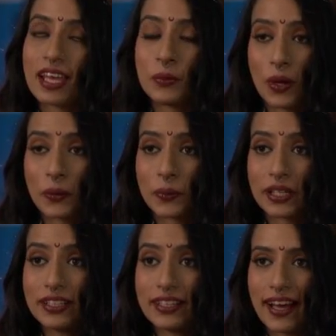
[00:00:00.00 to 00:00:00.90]
In one
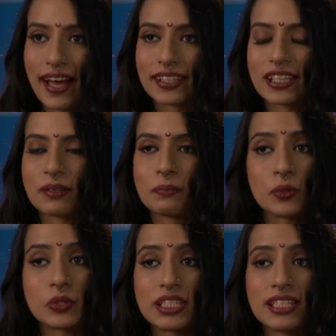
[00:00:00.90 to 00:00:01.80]
word, I think
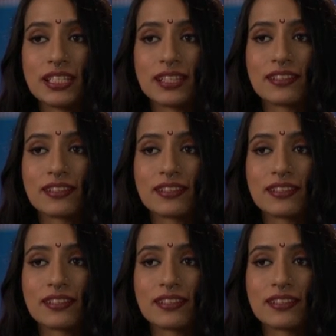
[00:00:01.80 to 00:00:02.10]
beauty